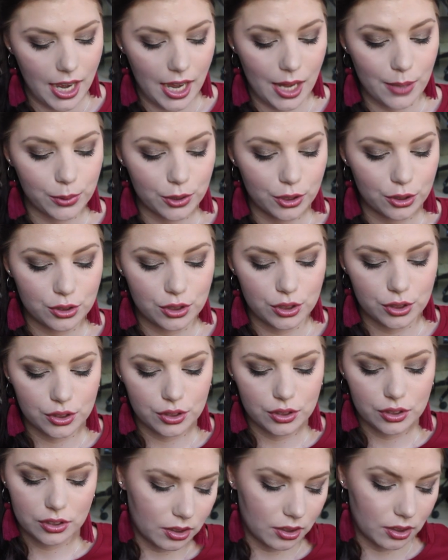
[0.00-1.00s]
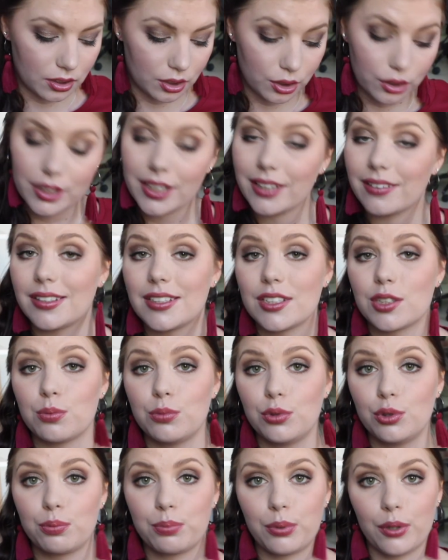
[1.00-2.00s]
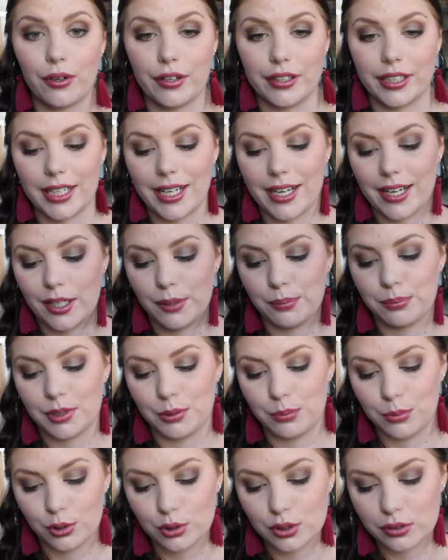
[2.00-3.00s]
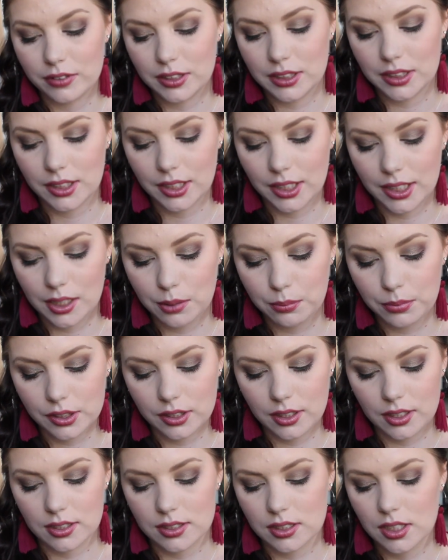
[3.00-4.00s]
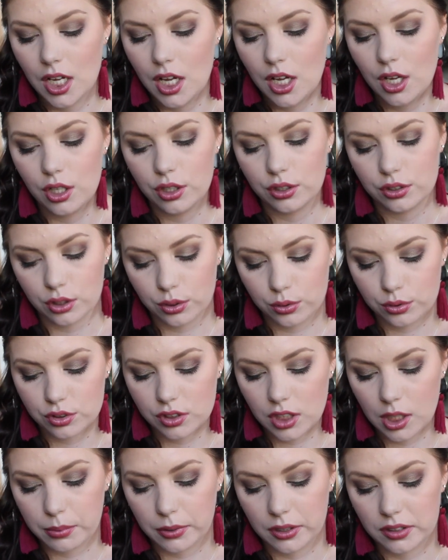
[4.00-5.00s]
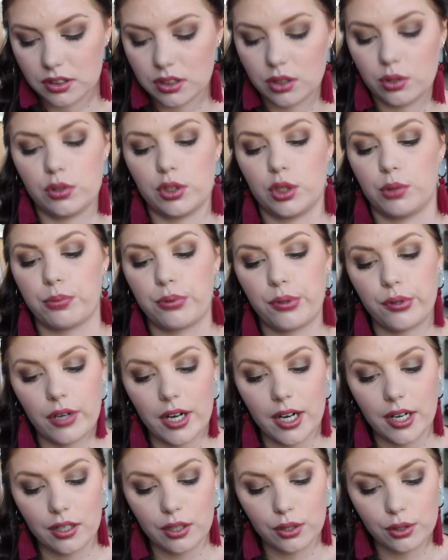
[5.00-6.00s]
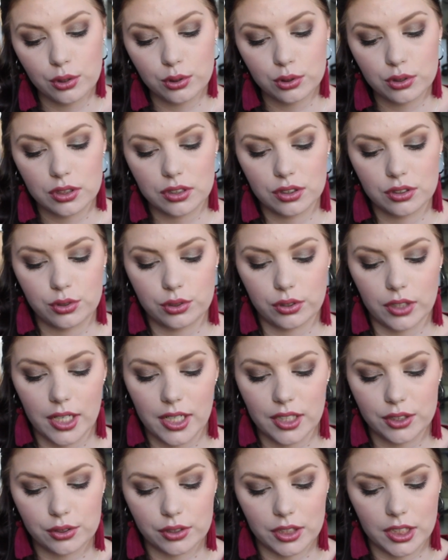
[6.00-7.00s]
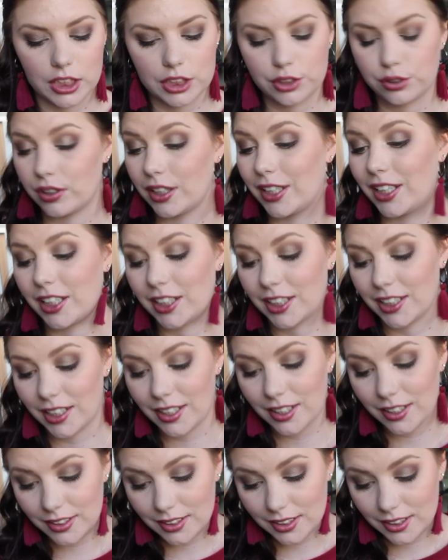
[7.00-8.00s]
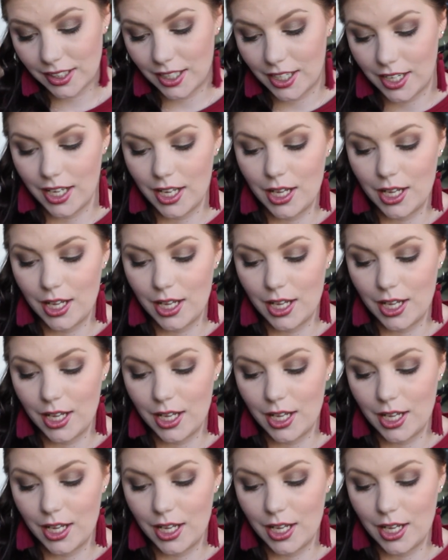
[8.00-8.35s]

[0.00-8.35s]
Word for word: I'm going to look at this mood board and be motivated again, because don't stop until you're proud, try, try, try again,